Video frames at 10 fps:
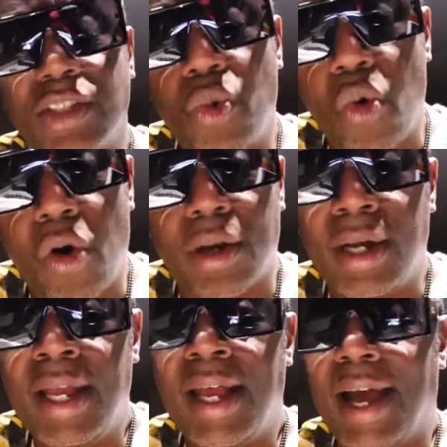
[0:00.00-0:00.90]
quarter.
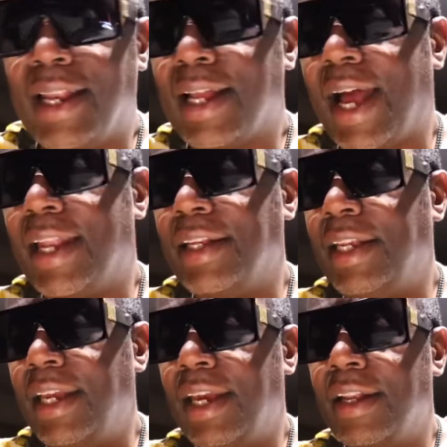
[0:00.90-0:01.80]
I look how they
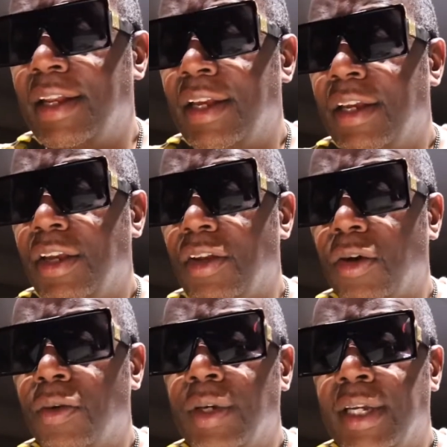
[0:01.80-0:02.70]
did,
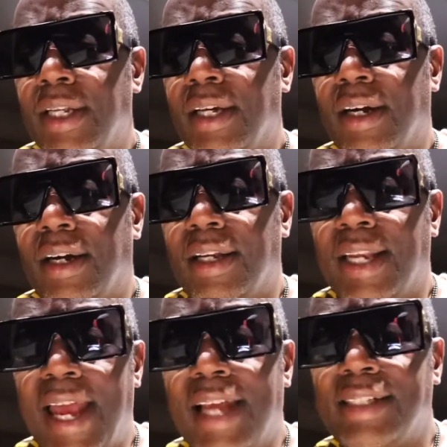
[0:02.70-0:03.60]

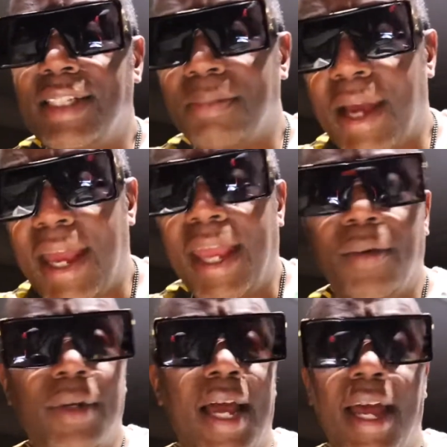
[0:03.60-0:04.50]
last
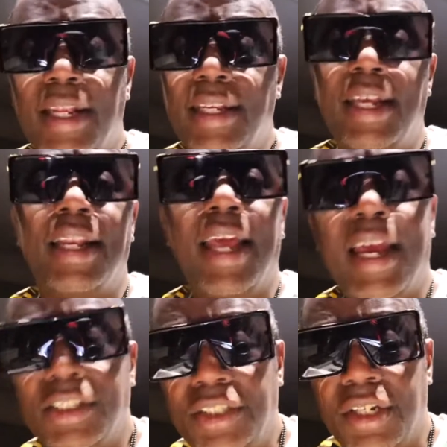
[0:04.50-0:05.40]
semi-annual, how they did
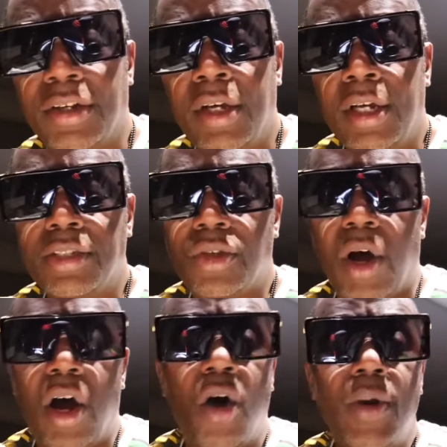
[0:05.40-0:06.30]
last year. So I
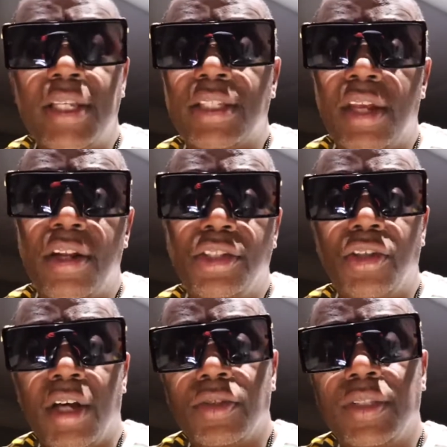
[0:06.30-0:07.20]
always study the
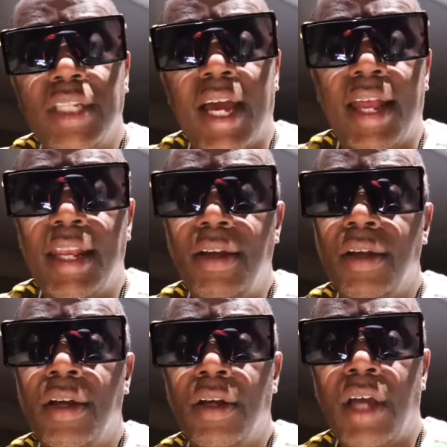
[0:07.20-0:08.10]
charts and see how they
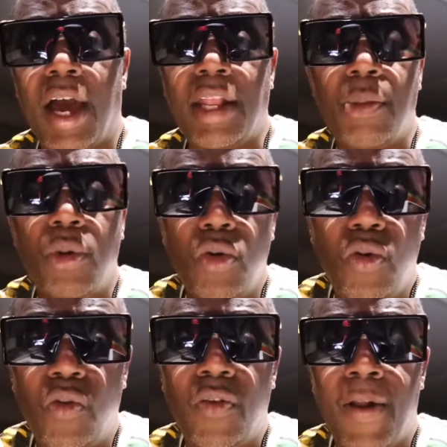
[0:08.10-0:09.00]

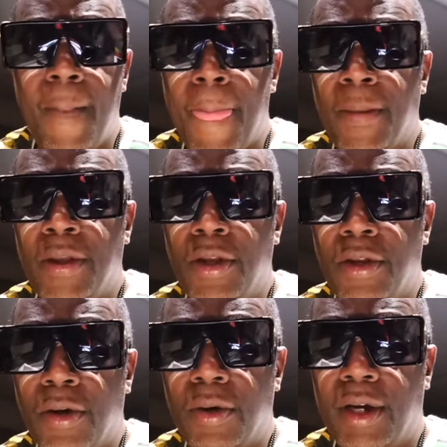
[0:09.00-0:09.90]
move,
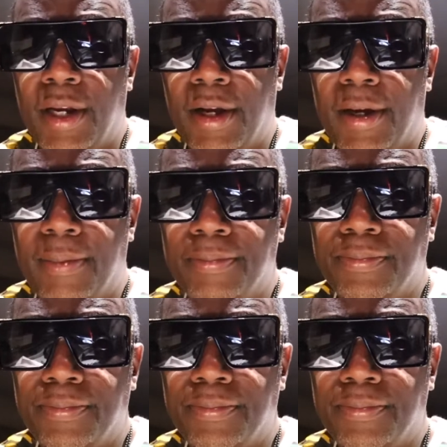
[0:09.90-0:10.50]
and